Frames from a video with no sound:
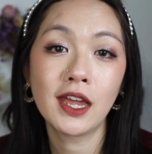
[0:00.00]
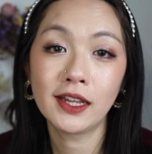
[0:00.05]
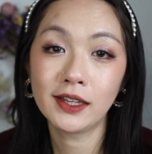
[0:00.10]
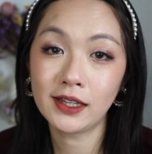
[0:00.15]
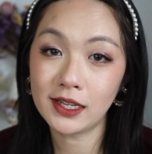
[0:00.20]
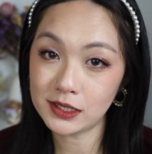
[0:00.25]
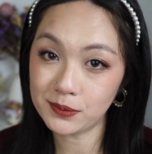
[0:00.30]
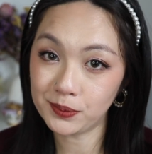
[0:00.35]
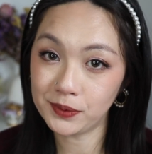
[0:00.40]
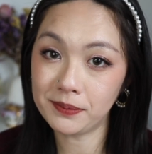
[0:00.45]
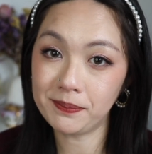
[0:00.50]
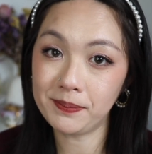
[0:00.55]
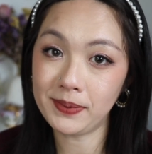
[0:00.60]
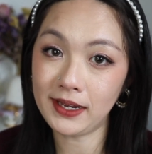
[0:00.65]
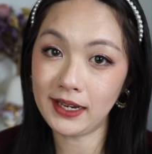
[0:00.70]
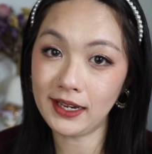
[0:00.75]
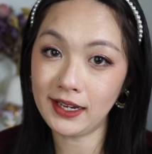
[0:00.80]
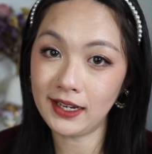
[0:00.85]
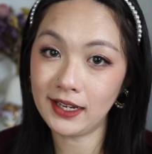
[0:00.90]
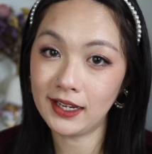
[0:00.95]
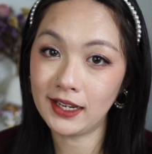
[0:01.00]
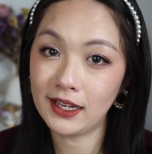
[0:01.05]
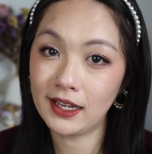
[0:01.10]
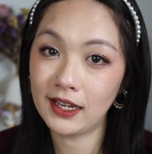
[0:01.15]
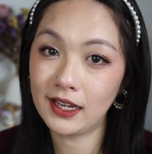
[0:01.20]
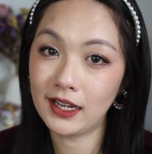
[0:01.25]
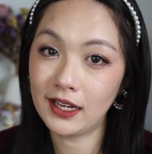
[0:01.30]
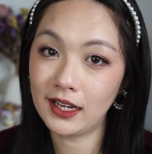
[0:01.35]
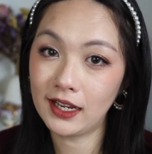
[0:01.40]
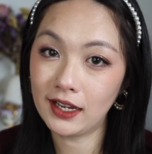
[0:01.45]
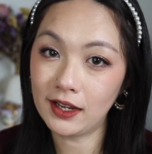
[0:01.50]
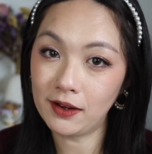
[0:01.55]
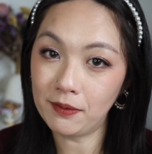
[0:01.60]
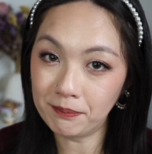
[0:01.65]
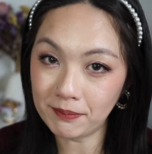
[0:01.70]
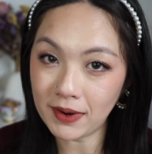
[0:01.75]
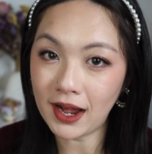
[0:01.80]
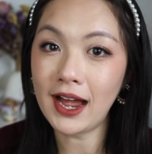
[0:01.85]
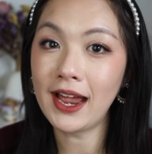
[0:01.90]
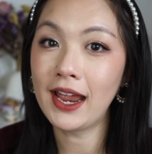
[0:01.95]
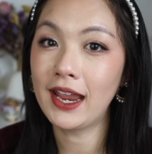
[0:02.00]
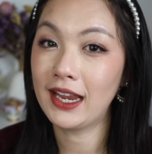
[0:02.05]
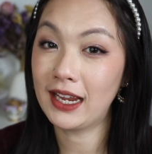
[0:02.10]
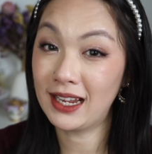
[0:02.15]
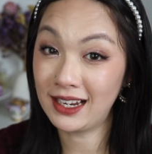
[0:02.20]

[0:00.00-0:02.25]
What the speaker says: this would be my